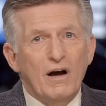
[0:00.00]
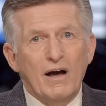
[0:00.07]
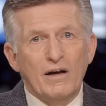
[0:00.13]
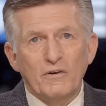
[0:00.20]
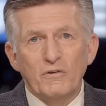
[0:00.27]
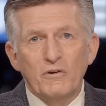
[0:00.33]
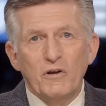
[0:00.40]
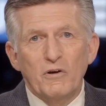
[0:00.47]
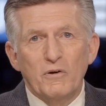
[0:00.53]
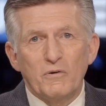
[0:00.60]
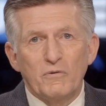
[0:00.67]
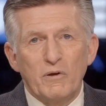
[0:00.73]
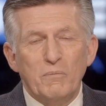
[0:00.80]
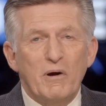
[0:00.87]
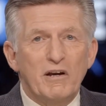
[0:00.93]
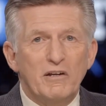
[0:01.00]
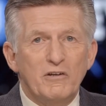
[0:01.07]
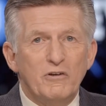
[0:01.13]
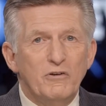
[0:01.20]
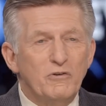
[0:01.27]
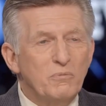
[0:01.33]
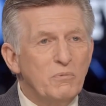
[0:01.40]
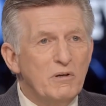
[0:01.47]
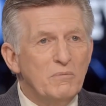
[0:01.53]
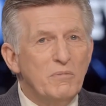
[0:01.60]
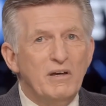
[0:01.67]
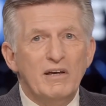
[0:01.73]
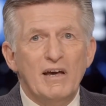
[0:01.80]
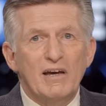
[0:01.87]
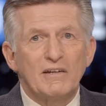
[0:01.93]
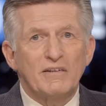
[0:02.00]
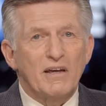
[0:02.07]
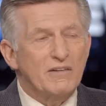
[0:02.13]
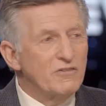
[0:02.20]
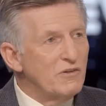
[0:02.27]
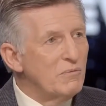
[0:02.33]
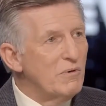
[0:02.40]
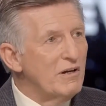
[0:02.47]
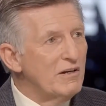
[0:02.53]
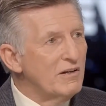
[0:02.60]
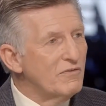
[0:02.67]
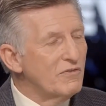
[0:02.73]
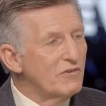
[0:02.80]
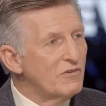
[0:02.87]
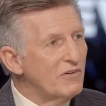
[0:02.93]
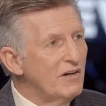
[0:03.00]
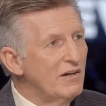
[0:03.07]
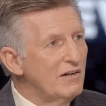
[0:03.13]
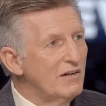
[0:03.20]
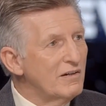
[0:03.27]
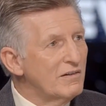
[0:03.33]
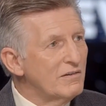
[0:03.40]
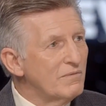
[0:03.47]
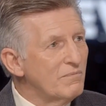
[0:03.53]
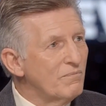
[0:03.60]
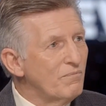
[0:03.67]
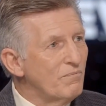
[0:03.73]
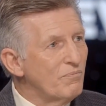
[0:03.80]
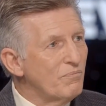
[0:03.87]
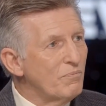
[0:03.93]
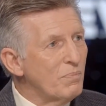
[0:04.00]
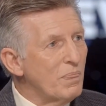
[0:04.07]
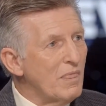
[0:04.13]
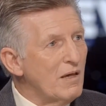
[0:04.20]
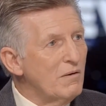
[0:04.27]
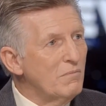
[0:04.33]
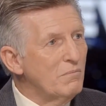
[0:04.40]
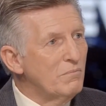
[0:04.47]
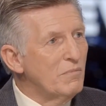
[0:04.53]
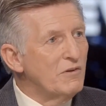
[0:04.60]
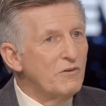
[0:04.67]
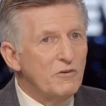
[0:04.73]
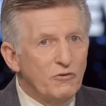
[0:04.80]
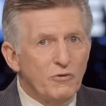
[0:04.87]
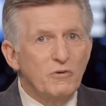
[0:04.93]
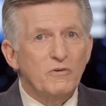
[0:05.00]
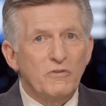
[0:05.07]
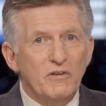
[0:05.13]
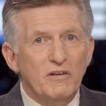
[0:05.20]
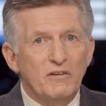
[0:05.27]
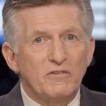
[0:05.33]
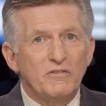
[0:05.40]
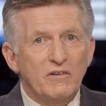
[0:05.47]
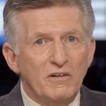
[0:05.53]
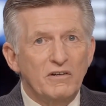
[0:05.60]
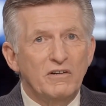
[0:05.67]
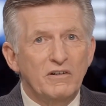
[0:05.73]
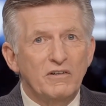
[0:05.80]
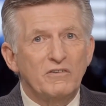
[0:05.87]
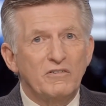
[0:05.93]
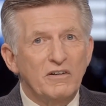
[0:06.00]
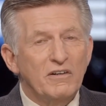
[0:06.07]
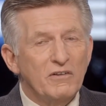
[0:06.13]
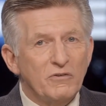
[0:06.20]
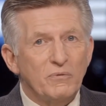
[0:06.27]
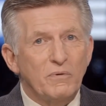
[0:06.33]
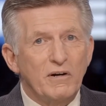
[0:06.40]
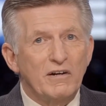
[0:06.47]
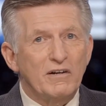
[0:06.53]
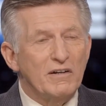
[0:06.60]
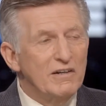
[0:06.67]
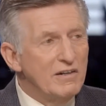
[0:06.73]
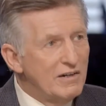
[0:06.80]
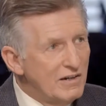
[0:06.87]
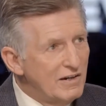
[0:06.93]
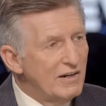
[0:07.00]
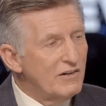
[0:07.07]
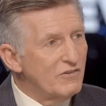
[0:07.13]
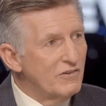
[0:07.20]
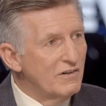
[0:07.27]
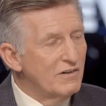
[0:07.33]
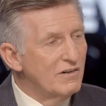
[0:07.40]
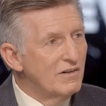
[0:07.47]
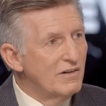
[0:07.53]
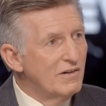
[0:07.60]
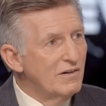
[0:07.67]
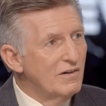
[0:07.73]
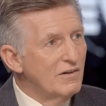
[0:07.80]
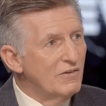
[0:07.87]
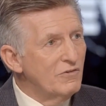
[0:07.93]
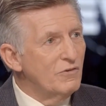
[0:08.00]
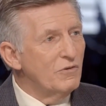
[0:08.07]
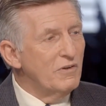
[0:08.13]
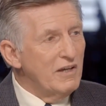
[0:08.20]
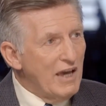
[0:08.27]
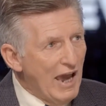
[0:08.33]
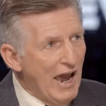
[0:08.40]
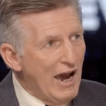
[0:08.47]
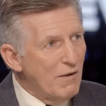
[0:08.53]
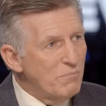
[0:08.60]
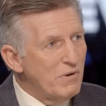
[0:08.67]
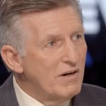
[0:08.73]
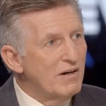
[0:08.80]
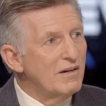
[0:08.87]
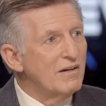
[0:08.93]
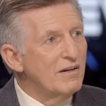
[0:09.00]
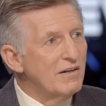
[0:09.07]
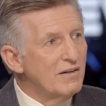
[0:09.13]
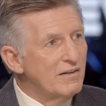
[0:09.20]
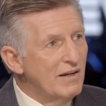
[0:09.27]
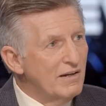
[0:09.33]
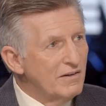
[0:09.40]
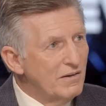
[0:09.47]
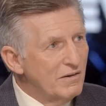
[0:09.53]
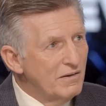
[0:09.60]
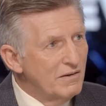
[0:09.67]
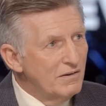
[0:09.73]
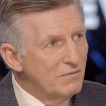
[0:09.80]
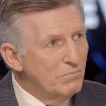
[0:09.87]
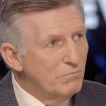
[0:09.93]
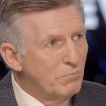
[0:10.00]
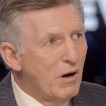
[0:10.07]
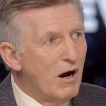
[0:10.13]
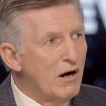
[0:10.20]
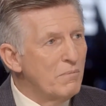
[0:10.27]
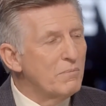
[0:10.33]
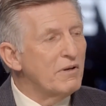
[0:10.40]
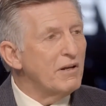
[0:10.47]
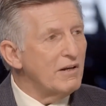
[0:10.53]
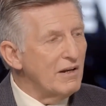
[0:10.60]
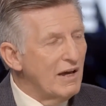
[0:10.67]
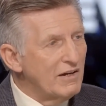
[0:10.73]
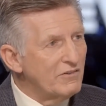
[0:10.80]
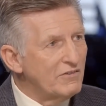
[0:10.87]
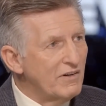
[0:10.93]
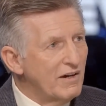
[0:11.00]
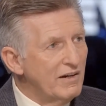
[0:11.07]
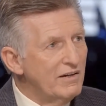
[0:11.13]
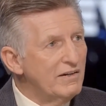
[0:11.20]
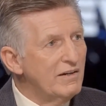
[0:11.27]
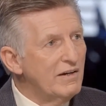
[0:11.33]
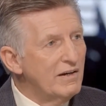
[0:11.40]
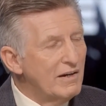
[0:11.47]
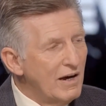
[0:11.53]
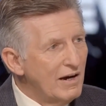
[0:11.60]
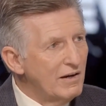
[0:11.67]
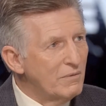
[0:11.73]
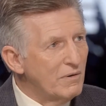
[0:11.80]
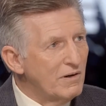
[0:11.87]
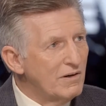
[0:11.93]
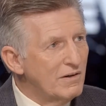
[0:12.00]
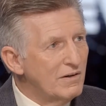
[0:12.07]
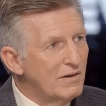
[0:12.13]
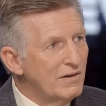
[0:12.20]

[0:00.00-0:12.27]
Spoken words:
I don't know. They might accuse me of being anti-Semitic for saying it. But the truth is there is an Israeli connection to the app that bombed last night in Iowa.